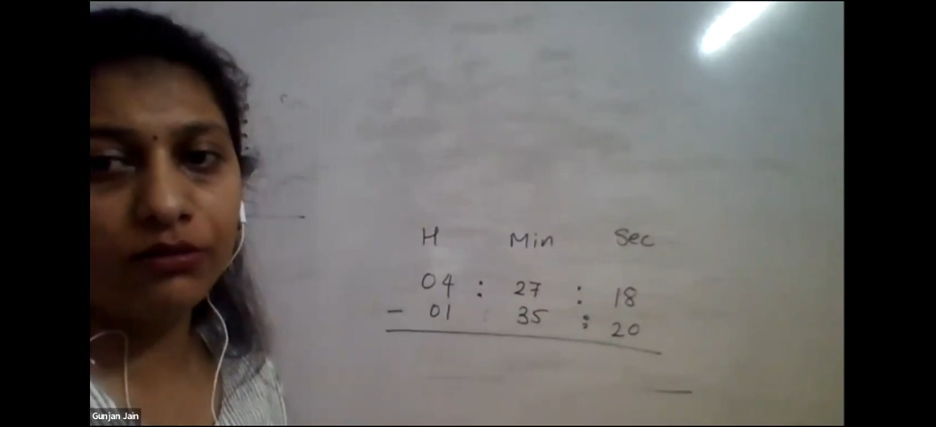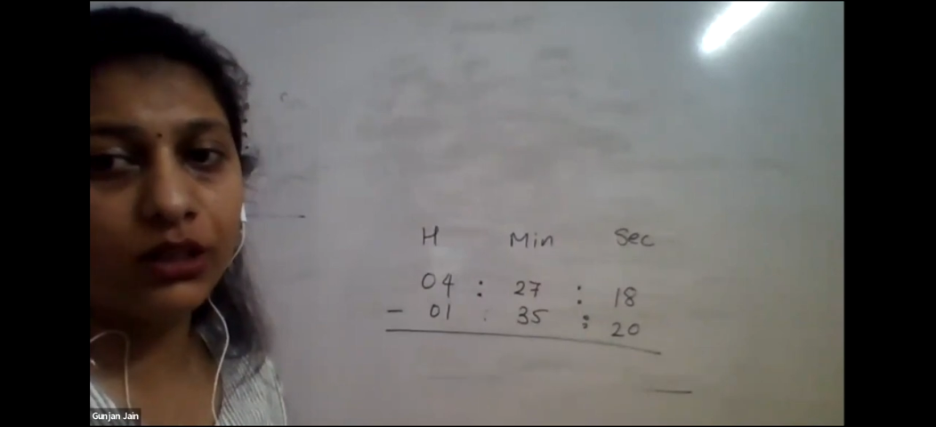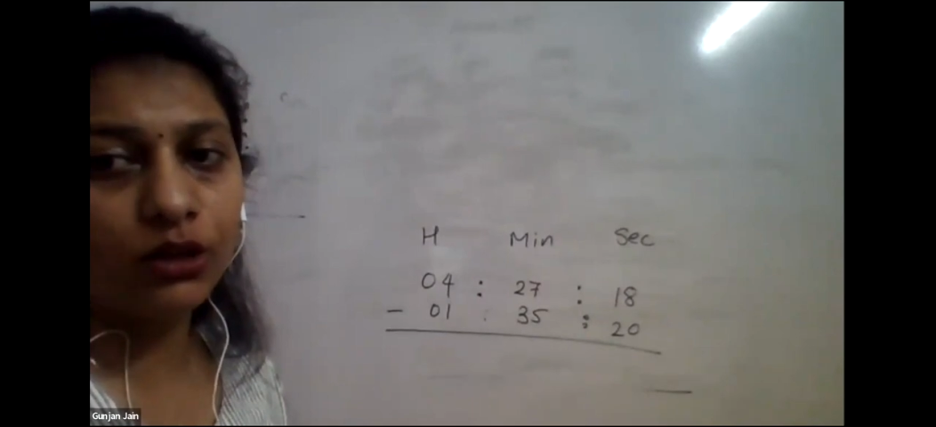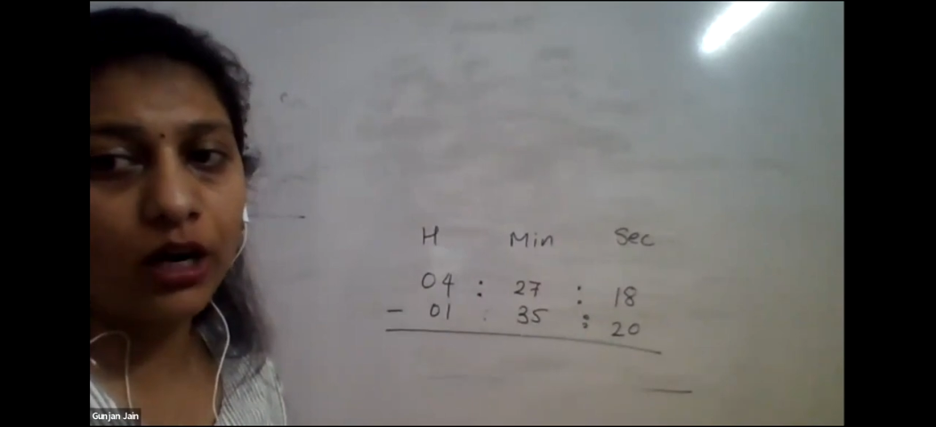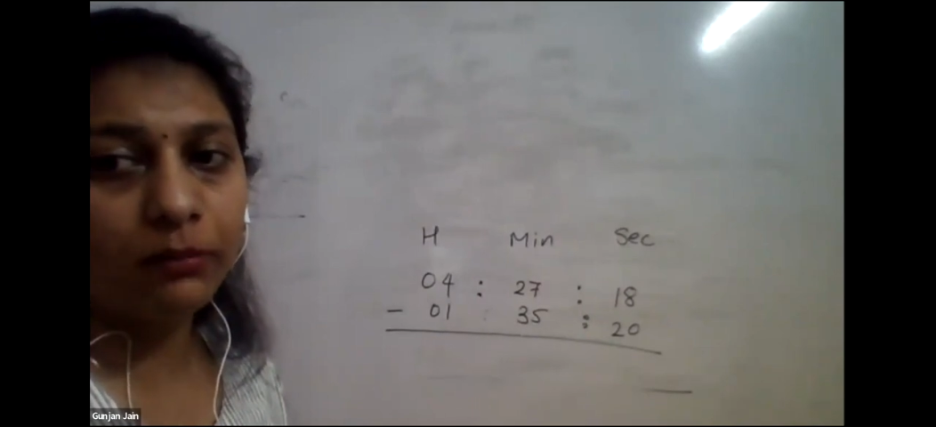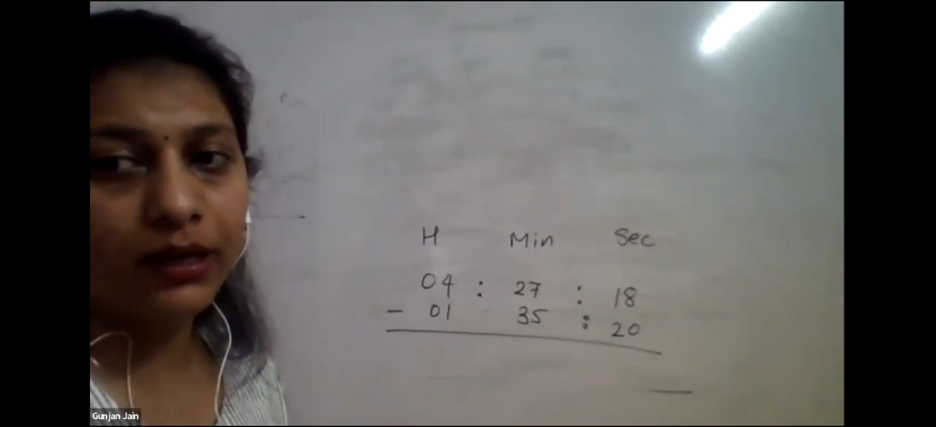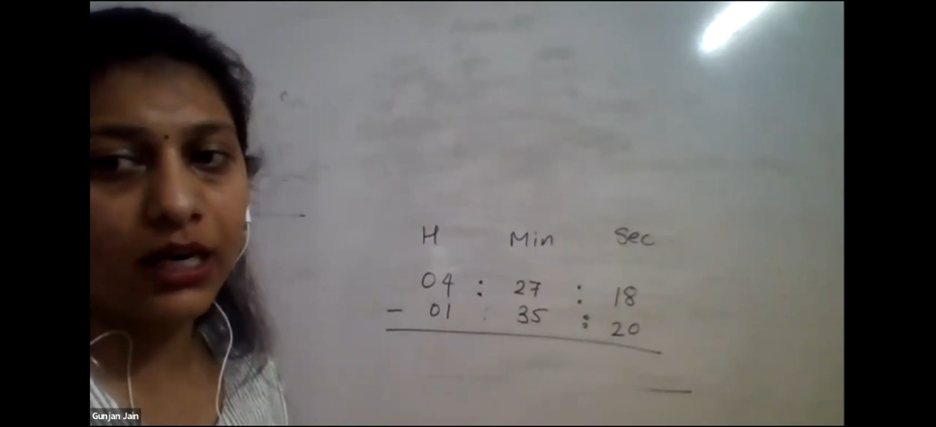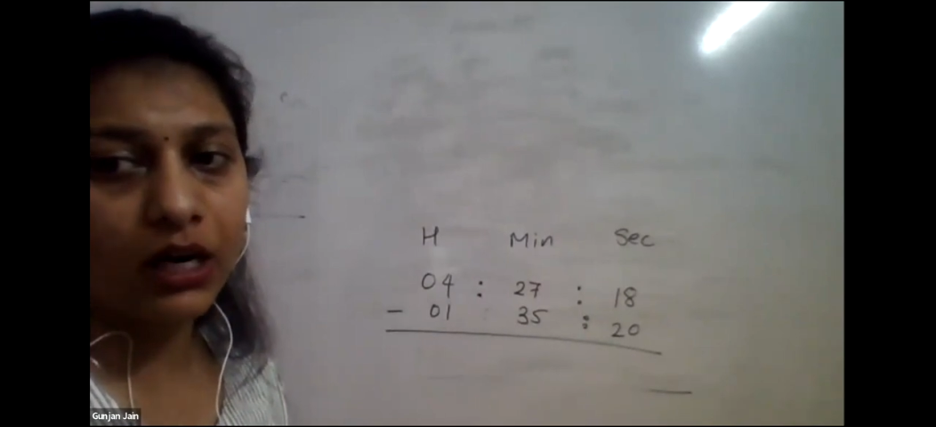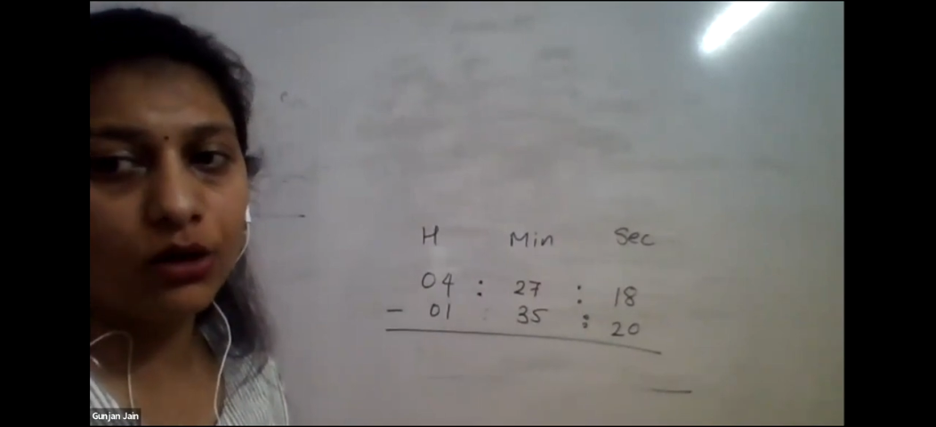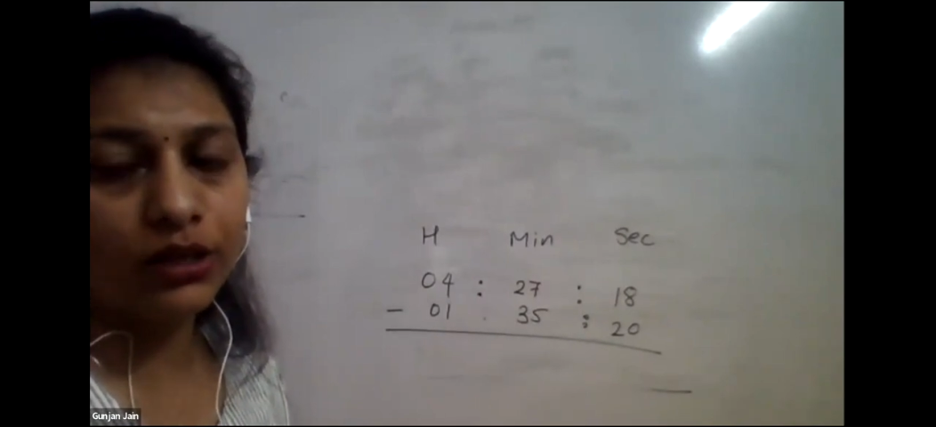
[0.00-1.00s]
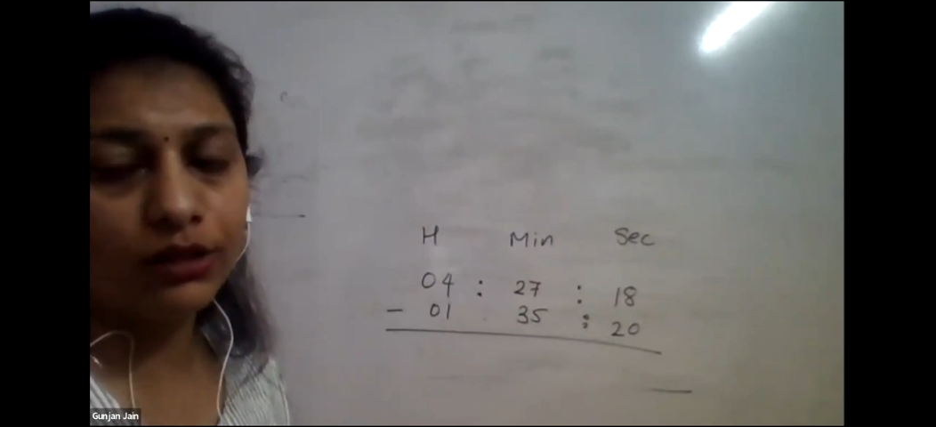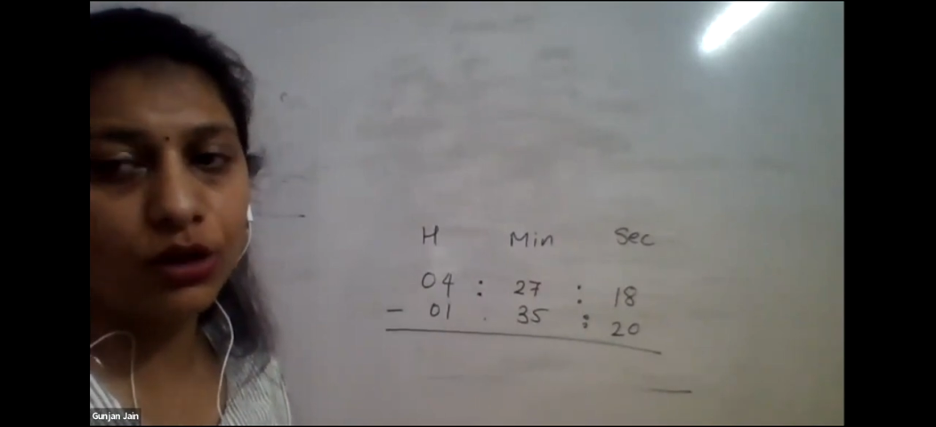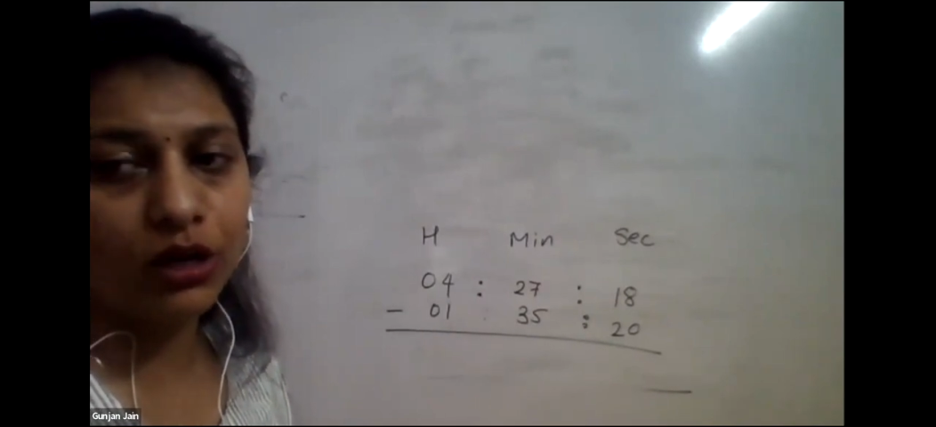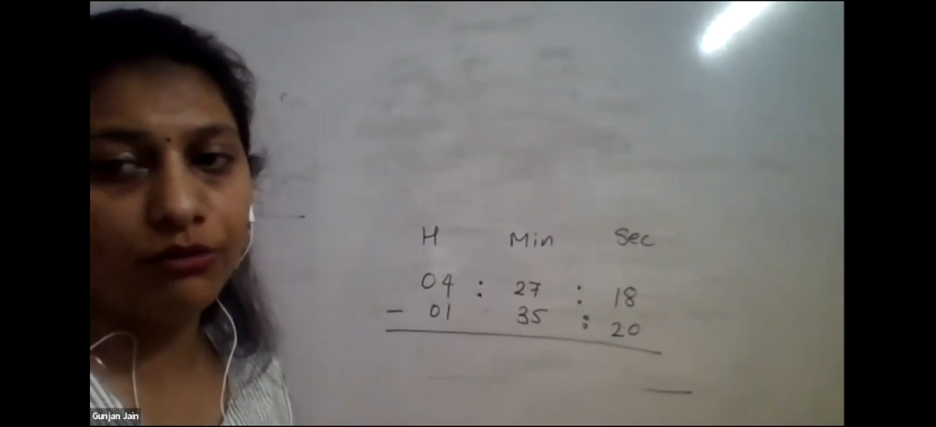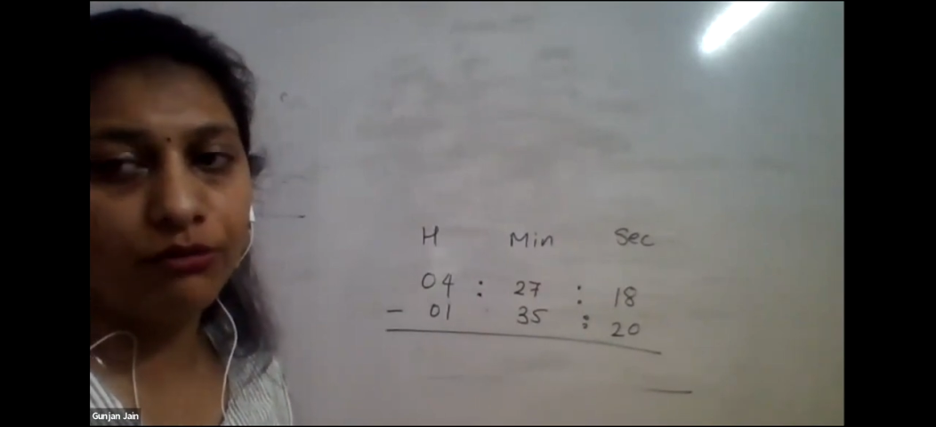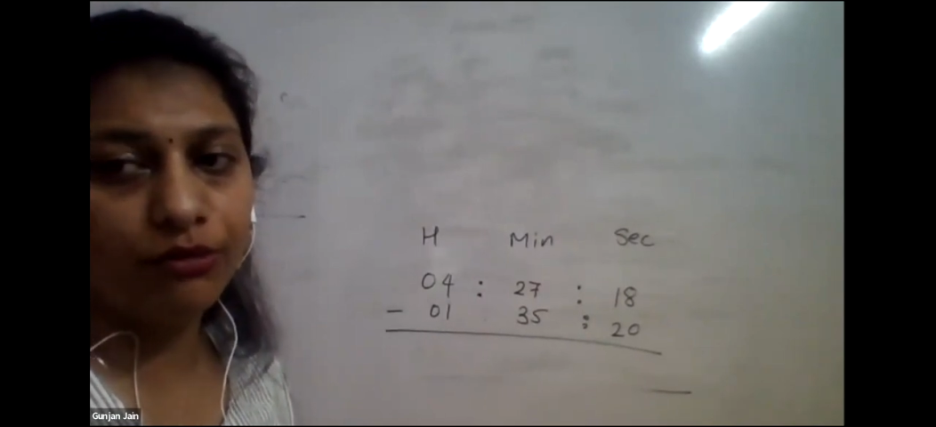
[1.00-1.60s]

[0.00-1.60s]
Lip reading: will not be allowed if your